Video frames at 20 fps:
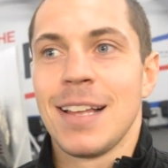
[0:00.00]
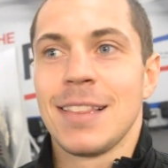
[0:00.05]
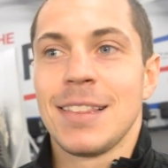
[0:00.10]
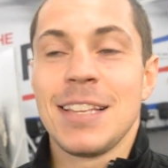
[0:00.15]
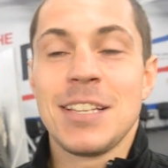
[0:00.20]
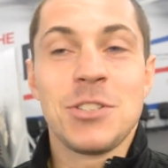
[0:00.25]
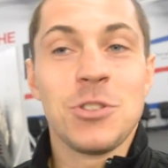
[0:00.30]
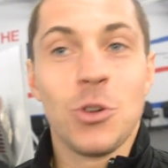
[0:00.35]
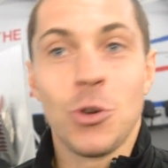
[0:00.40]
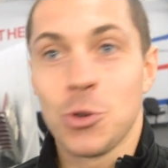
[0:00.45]

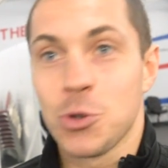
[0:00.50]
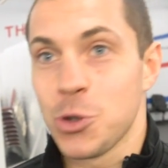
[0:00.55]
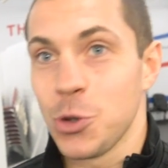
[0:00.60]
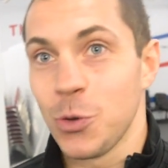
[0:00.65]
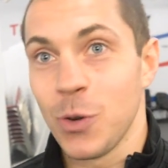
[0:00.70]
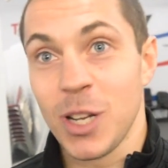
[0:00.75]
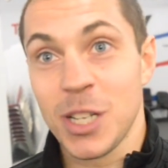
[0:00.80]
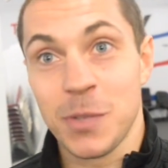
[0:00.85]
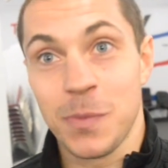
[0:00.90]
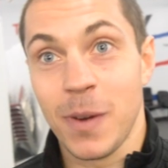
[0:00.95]
There's no
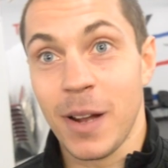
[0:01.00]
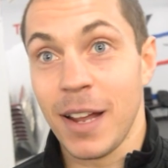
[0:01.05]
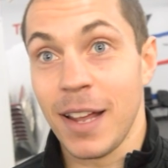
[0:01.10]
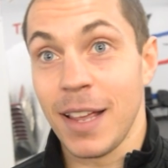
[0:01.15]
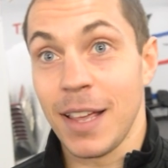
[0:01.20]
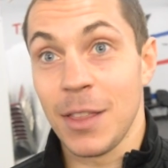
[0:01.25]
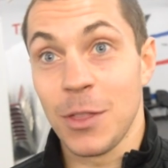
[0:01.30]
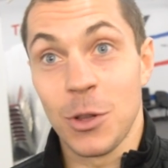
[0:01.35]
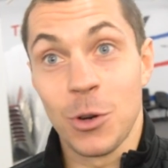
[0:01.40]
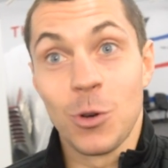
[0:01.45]
two ways about
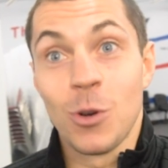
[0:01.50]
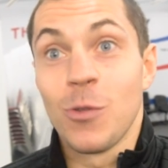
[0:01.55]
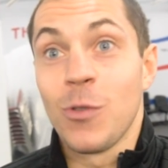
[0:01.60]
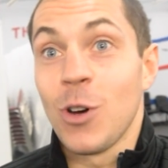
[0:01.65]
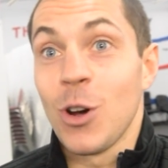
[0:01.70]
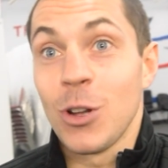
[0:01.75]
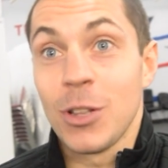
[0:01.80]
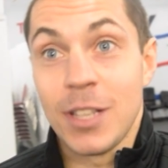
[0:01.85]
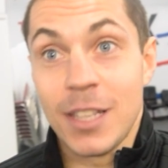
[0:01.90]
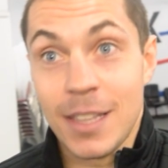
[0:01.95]
it. They're
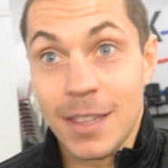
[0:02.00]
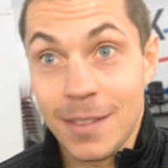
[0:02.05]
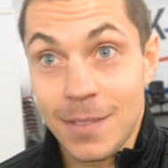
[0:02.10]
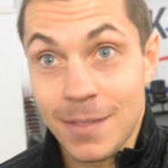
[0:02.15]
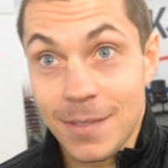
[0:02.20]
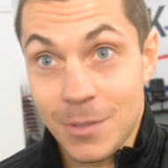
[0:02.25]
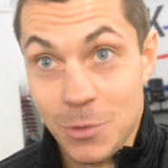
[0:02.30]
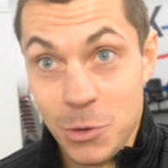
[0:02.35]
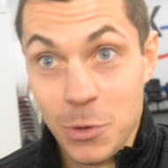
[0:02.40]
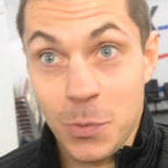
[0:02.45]
avoiding
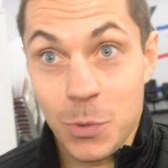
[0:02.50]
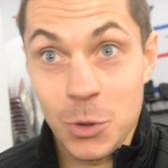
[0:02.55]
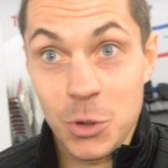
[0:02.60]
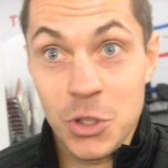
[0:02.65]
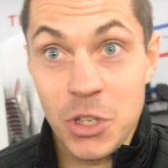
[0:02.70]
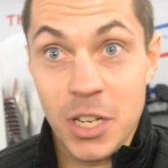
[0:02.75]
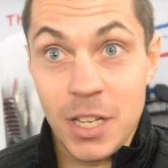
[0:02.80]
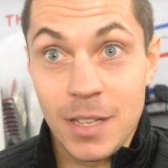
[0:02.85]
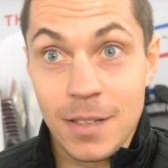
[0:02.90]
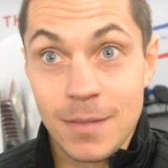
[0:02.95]
Triple
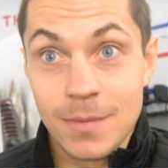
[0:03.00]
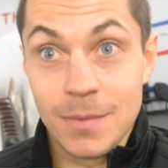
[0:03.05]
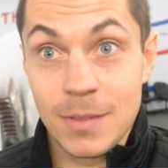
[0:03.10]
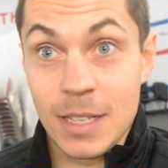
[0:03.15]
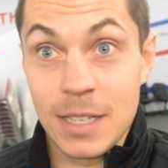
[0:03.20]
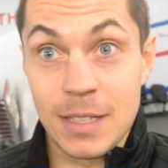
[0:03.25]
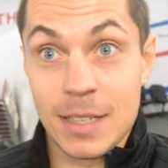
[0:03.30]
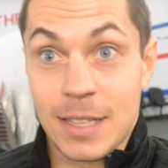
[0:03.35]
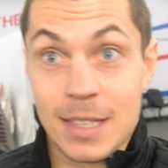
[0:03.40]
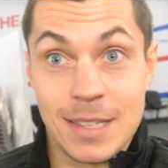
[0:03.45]
G.
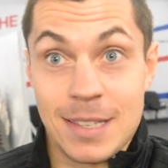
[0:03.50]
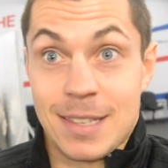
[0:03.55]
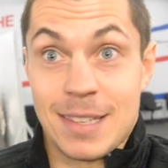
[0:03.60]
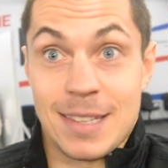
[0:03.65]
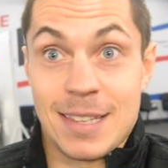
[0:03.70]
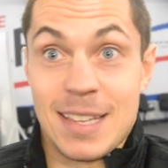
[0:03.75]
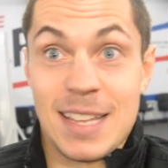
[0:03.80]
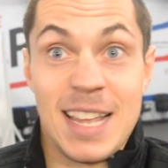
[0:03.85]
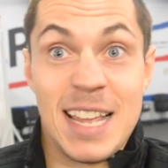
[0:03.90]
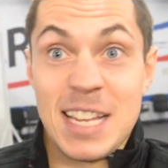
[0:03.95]

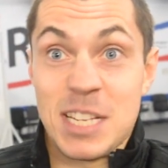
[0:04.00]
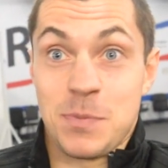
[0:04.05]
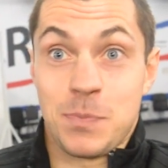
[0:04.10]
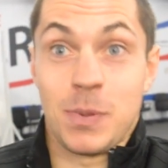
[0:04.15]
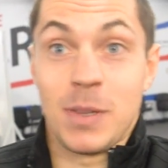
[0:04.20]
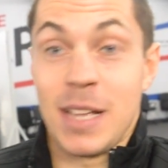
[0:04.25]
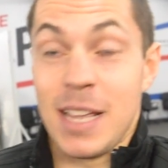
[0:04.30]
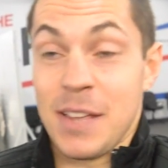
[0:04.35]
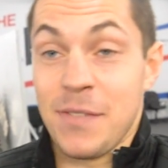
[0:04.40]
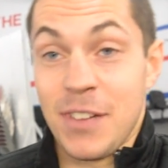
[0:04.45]

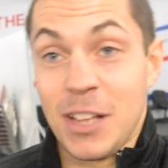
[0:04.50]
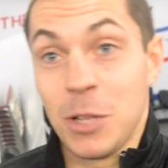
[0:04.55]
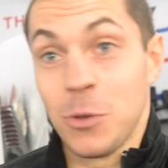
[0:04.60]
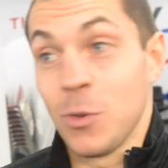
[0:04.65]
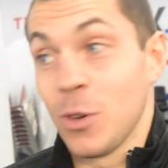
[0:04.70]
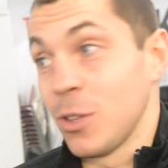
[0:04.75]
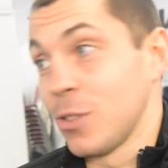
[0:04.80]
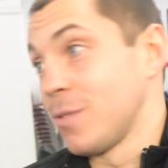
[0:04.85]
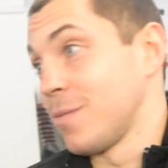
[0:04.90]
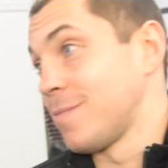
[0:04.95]
If
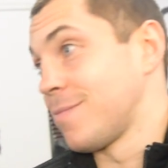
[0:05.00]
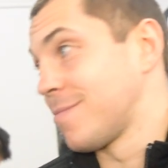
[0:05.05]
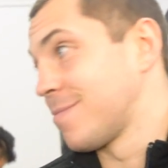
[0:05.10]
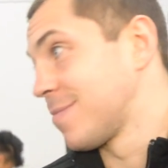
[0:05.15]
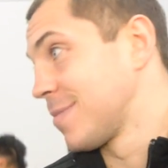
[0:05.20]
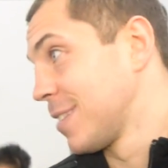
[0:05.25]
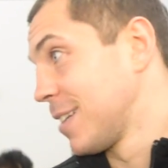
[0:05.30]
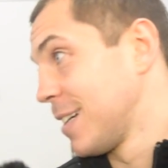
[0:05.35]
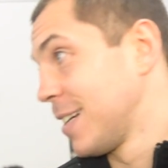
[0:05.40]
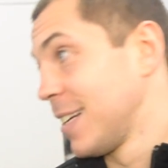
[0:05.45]
anyone
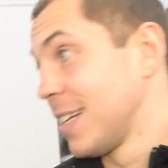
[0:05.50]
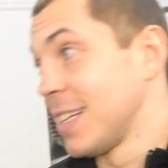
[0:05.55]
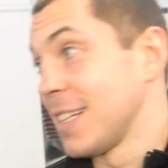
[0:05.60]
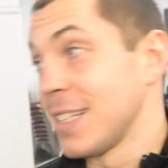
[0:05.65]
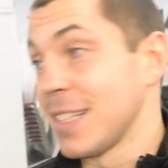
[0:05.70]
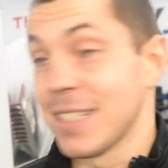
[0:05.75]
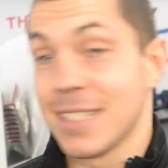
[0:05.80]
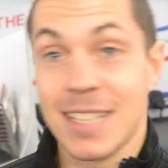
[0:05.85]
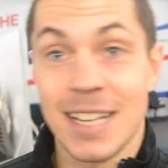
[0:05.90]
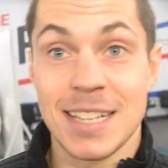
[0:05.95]

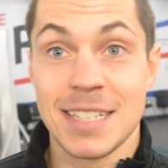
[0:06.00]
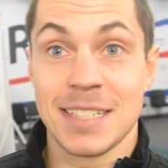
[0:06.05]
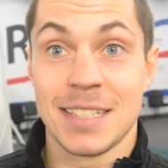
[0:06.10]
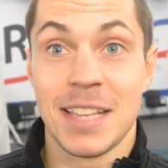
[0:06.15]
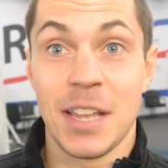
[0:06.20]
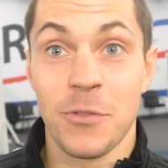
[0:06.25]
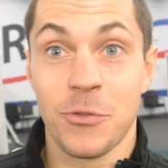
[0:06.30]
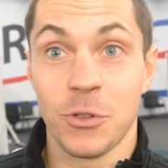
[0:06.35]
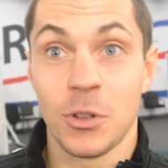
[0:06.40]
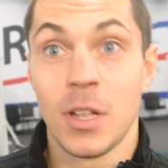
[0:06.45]
says
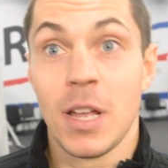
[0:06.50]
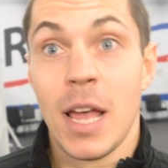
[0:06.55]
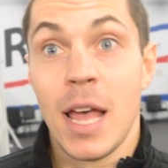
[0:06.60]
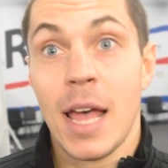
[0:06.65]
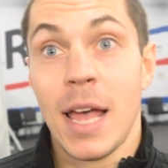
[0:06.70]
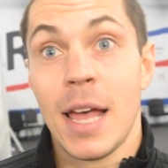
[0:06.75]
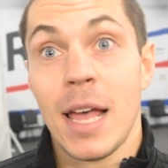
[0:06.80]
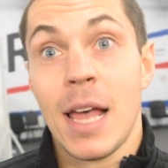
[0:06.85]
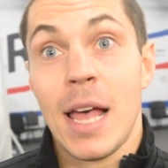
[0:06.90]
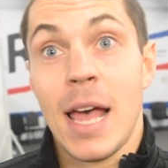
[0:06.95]
different,
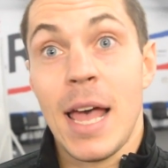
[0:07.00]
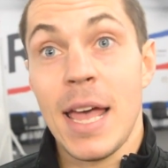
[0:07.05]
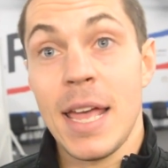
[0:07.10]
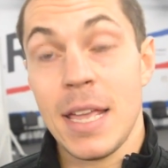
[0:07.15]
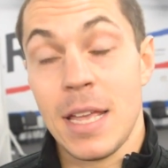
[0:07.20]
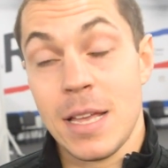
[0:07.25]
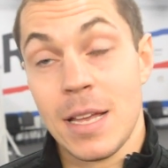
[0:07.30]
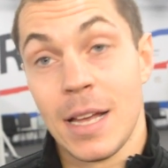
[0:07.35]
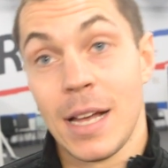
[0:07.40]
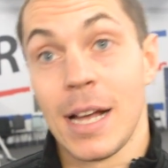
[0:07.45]

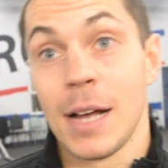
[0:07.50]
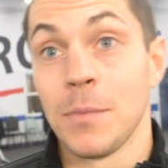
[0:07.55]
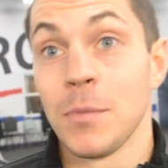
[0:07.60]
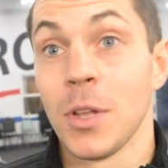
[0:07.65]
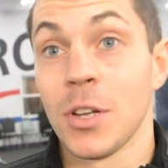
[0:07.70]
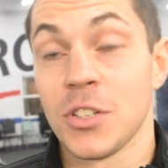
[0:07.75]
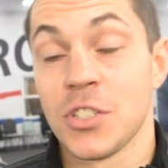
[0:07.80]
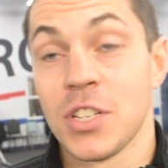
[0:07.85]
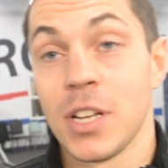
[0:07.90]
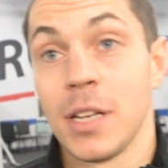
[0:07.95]
hey, I'm
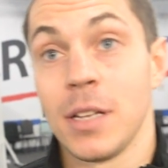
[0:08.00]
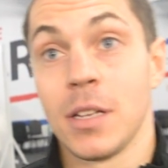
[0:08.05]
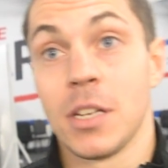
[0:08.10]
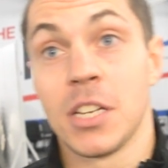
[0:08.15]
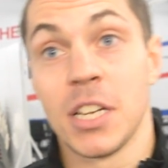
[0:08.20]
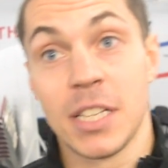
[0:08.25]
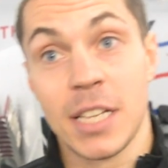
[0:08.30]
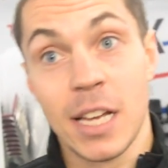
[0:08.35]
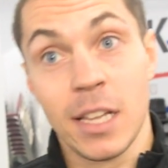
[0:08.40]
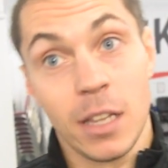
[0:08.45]
not saying
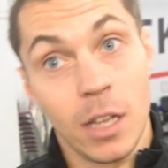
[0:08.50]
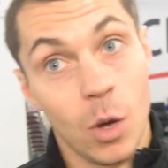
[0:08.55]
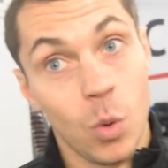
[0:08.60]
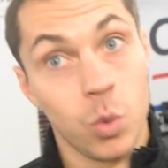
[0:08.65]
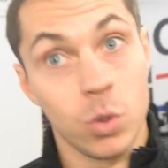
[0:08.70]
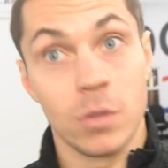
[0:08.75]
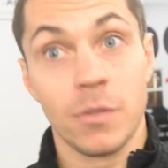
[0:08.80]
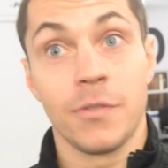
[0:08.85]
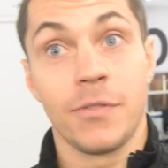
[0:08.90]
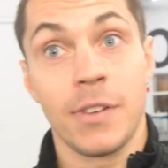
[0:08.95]
Canelo
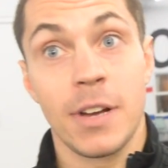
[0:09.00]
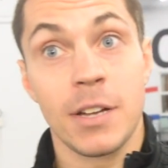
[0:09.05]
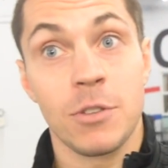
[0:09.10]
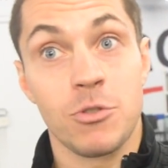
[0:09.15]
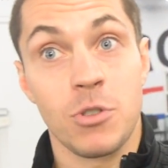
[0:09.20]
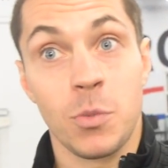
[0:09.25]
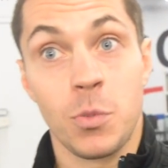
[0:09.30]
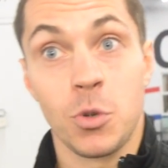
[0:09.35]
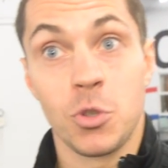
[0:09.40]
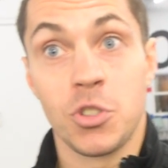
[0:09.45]
wouldn't
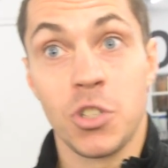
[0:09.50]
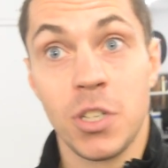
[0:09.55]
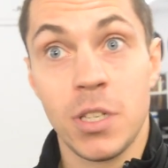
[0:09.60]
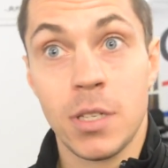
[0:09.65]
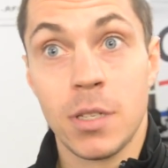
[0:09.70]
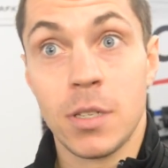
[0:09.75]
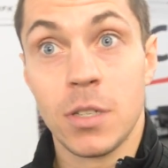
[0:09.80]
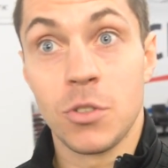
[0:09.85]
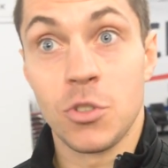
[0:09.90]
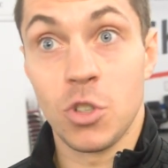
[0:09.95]
fight Triple G.
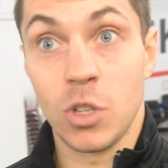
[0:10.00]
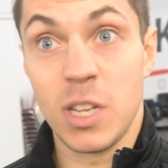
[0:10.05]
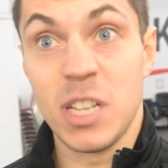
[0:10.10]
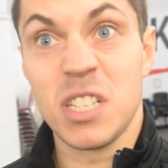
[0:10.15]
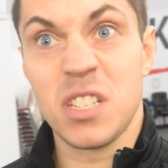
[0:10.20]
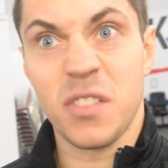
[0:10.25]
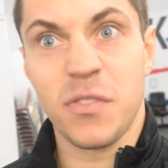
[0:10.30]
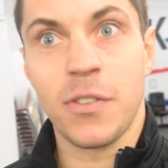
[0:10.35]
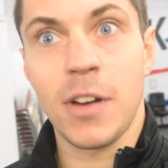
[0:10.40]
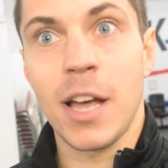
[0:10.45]
You know,
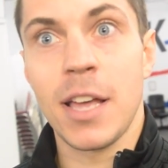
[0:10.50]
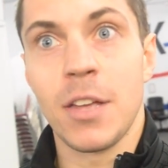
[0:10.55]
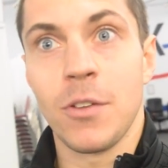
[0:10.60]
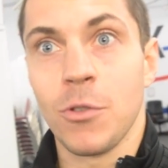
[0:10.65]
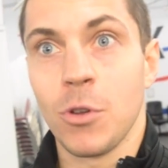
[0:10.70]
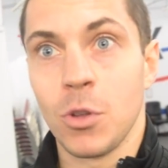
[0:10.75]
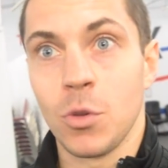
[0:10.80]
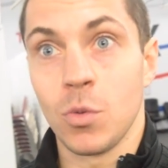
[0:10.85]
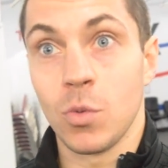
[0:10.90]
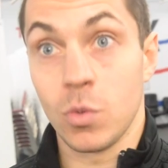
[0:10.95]
he's a
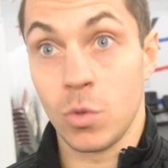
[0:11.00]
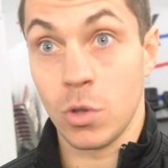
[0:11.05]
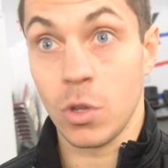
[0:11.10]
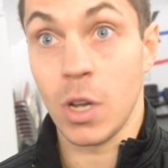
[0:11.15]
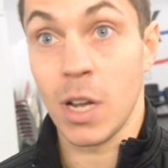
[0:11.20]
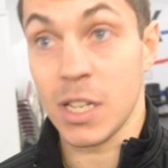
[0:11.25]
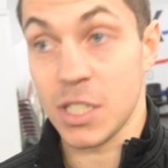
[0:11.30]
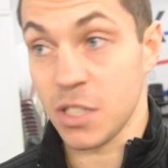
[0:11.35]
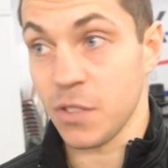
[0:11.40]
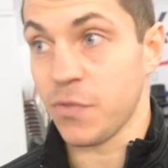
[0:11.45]
fighter, and
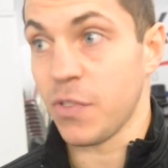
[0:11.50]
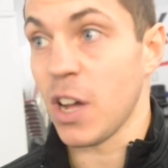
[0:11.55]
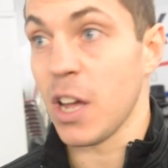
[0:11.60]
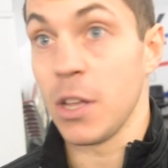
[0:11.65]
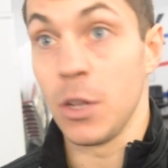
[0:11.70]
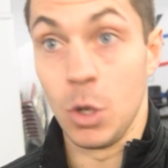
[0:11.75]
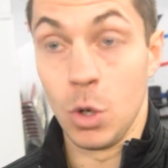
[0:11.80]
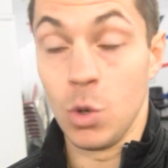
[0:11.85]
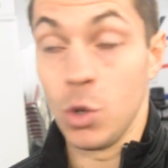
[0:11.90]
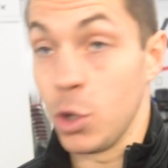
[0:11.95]
as a
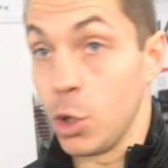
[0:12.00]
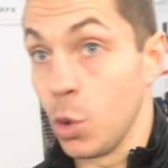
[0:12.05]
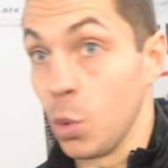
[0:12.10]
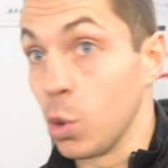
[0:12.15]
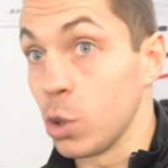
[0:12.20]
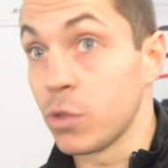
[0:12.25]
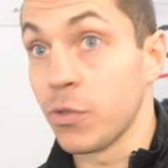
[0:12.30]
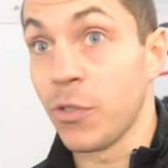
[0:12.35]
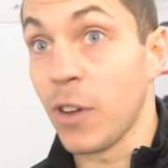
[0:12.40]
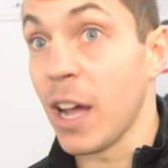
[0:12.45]
fighter, you
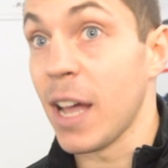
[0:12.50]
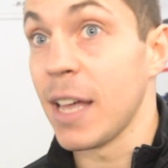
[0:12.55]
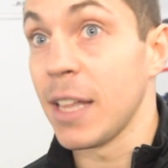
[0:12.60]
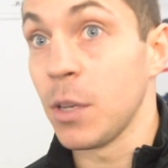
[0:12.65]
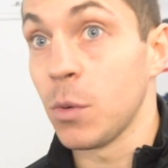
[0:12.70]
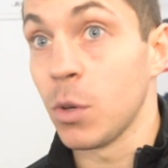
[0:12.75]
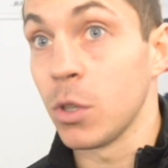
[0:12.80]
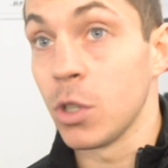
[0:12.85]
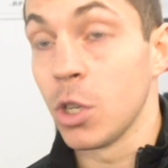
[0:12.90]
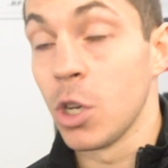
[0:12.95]
would fight anyone.